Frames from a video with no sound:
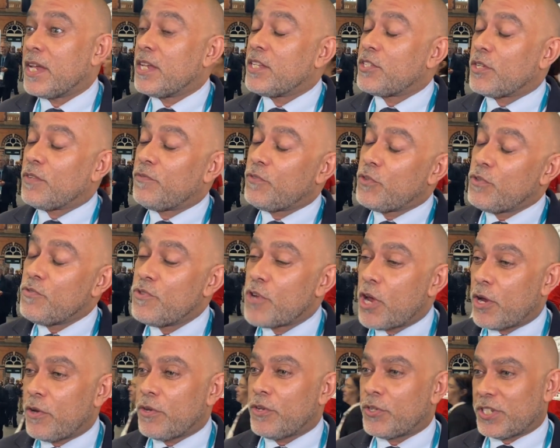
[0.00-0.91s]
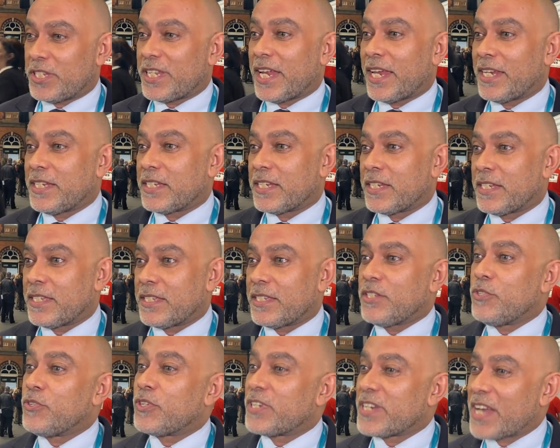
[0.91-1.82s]
So if you know your
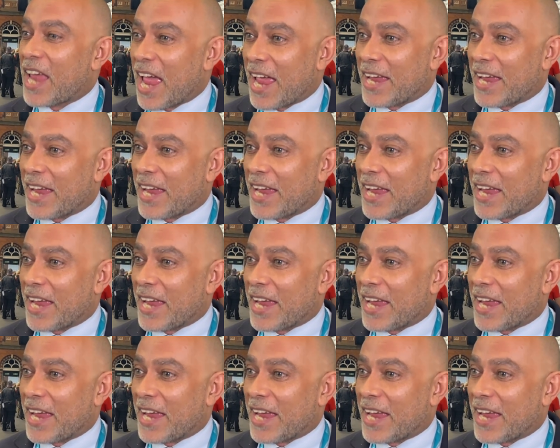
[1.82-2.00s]
status, you can